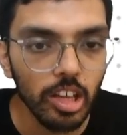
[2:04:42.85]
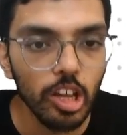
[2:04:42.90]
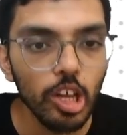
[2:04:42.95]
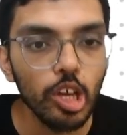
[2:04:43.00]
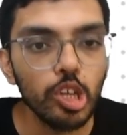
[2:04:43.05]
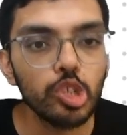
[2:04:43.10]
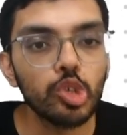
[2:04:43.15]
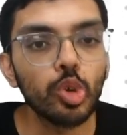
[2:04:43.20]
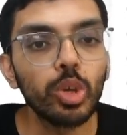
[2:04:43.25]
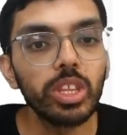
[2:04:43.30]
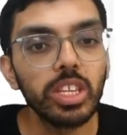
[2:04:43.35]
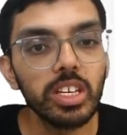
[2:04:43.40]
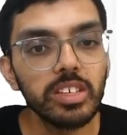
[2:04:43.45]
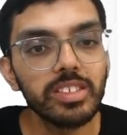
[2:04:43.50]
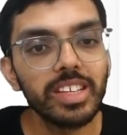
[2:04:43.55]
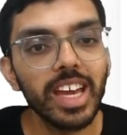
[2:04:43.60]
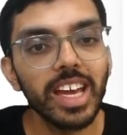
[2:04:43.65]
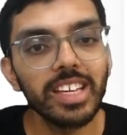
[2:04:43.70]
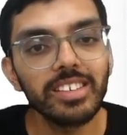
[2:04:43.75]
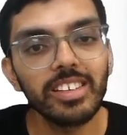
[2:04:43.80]
So in this
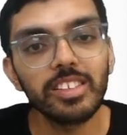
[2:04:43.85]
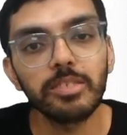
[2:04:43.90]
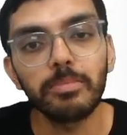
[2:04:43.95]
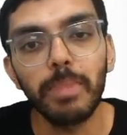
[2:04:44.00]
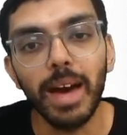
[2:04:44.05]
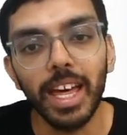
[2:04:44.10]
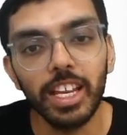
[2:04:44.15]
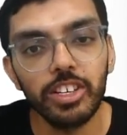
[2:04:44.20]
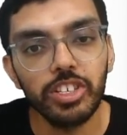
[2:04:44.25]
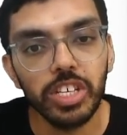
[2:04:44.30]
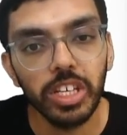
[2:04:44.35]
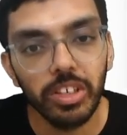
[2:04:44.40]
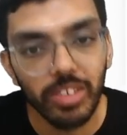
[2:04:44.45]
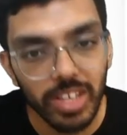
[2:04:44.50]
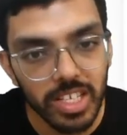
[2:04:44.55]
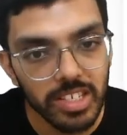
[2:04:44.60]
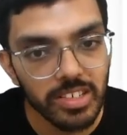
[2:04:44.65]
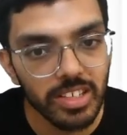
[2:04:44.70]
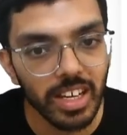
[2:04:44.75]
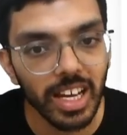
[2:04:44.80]
case, it's managing
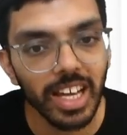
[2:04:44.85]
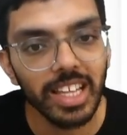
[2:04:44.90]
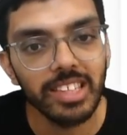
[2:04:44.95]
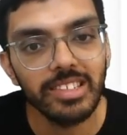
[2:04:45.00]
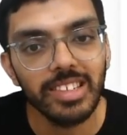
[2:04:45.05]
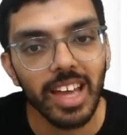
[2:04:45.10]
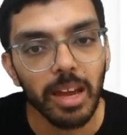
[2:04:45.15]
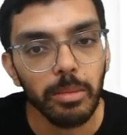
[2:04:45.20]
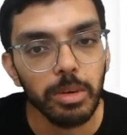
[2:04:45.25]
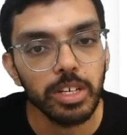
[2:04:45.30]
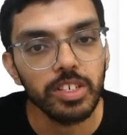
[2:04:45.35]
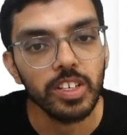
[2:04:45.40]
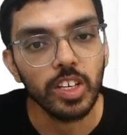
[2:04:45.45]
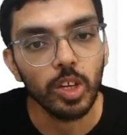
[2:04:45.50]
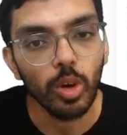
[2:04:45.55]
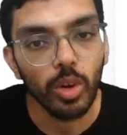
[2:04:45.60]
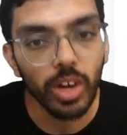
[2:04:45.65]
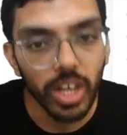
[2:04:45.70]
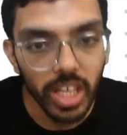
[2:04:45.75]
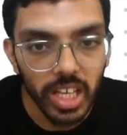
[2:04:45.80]
risk and
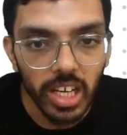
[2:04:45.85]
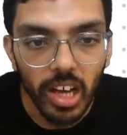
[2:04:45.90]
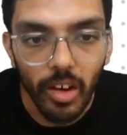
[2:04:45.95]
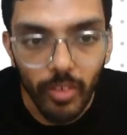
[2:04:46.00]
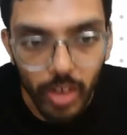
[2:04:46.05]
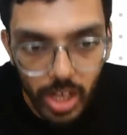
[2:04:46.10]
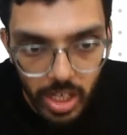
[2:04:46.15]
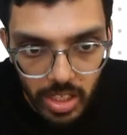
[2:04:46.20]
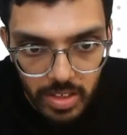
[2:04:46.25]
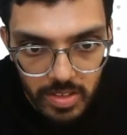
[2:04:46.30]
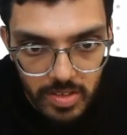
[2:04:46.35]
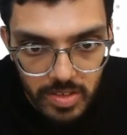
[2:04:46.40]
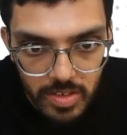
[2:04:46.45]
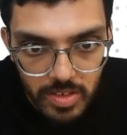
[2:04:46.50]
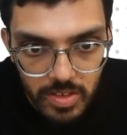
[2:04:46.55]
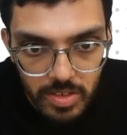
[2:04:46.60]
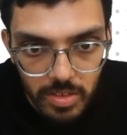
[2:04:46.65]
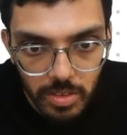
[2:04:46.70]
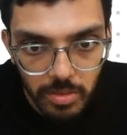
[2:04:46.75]
cybersecurity governance.